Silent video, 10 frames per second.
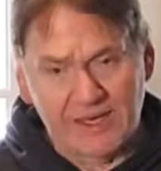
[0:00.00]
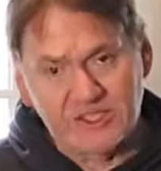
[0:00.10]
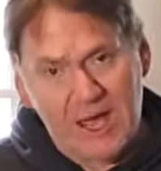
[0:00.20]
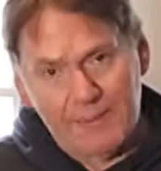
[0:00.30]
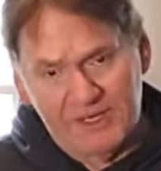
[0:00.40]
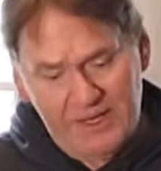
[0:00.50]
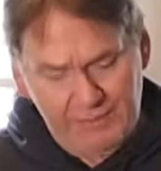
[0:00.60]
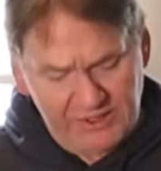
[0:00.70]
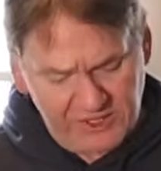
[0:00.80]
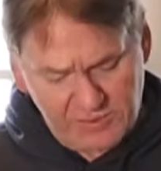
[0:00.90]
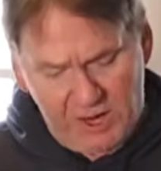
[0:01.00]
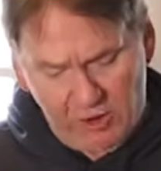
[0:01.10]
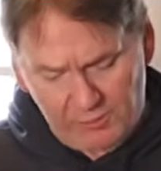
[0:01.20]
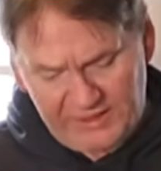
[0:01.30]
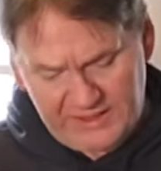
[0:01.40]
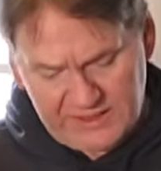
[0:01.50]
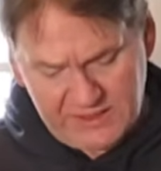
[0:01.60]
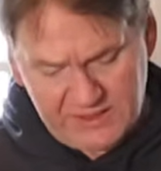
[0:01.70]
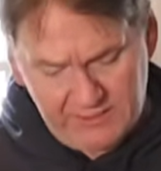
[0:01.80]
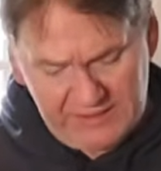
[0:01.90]
I chopped it up into smaller
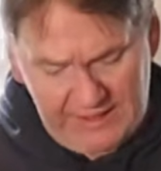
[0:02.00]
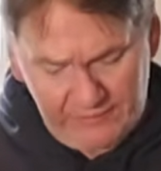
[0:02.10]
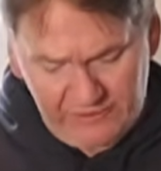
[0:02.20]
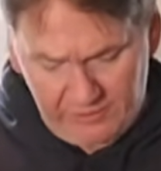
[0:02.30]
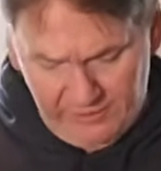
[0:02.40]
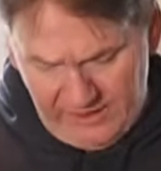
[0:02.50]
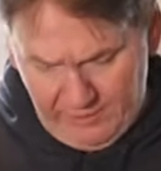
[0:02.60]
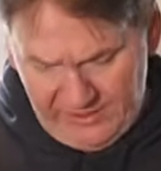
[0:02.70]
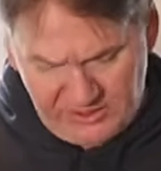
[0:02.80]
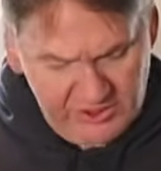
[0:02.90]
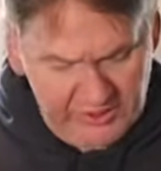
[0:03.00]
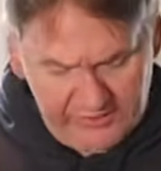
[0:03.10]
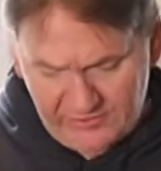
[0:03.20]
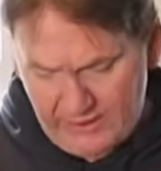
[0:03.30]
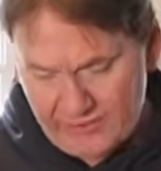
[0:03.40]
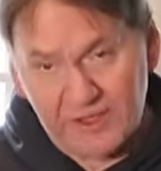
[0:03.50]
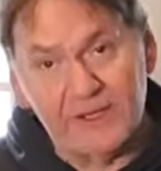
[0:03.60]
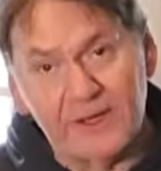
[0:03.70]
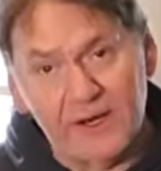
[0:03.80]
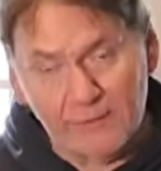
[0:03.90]
pieces. Sometimes there'll be a big chunk of something
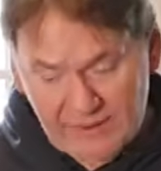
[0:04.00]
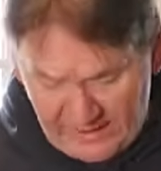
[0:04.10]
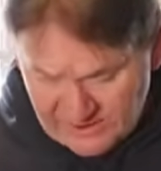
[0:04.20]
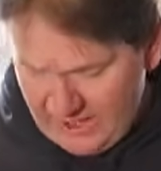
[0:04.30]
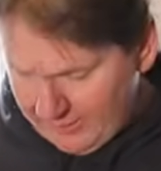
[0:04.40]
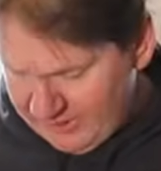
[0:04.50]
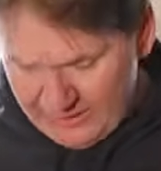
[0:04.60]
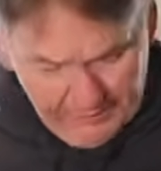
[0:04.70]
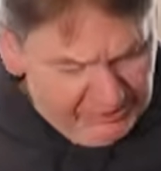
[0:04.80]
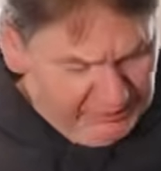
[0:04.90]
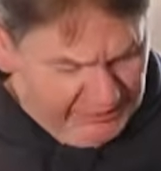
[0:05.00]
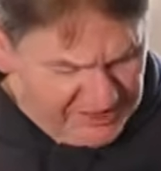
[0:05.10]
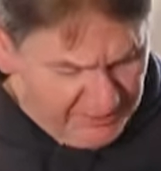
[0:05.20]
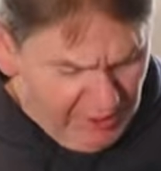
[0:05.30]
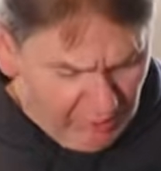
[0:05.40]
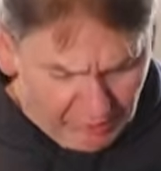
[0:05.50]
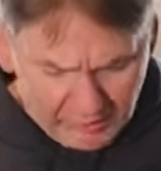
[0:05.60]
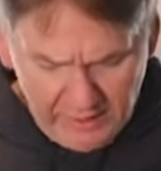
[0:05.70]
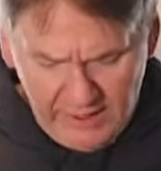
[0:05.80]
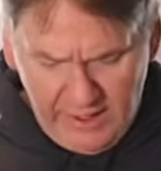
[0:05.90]
in there, but I chopped it up a little bit
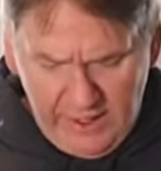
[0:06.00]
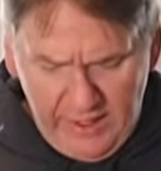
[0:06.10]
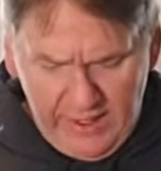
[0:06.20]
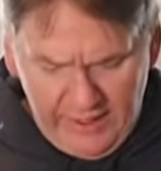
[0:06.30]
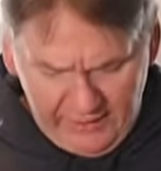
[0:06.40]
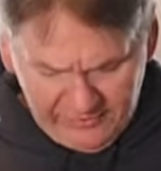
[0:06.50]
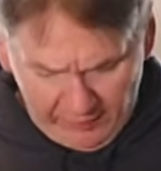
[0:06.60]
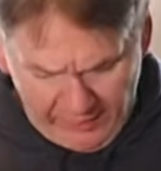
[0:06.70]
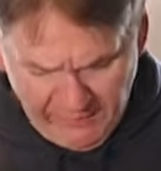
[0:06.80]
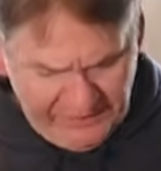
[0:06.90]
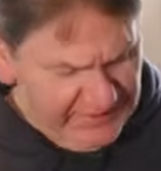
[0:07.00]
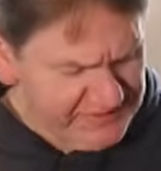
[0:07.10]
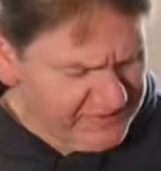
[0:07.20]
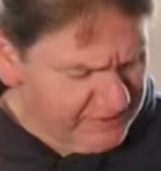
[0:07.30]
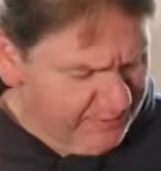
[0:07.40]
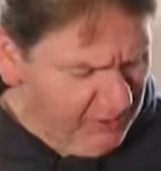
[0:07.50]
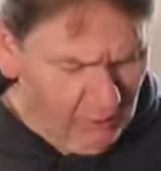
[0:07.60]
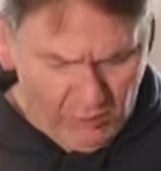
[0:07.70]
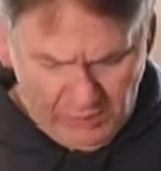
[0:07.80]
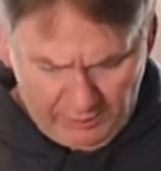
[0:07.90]
smaller. So everything's in the
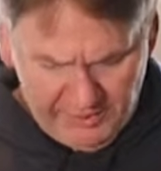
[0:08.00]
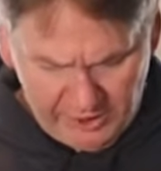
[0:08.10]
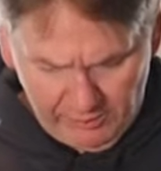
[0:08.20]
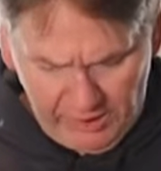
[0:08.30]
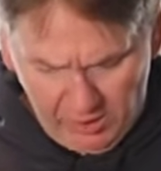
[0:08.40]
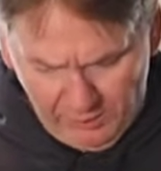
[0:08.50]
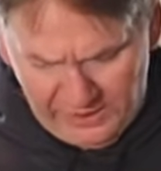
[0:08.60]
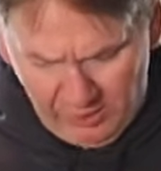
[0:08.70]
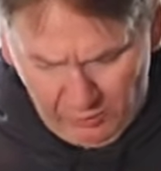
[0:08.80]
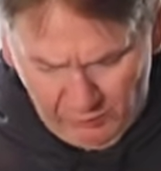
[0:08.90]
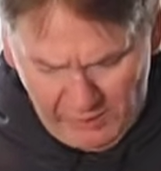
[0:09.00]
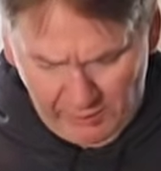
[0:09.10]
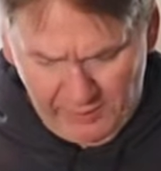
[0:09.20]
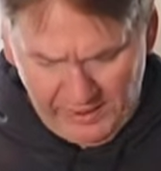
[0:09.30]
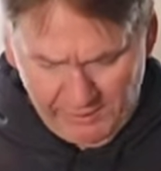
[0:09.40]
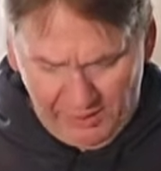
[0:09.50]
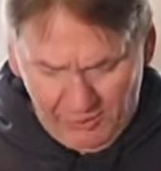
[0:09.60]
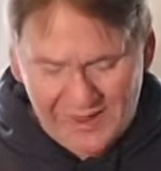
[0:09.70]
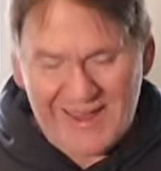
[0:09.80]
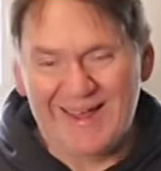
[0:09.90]
bowl, a bigger bowl, big old Rubbermaid bowl.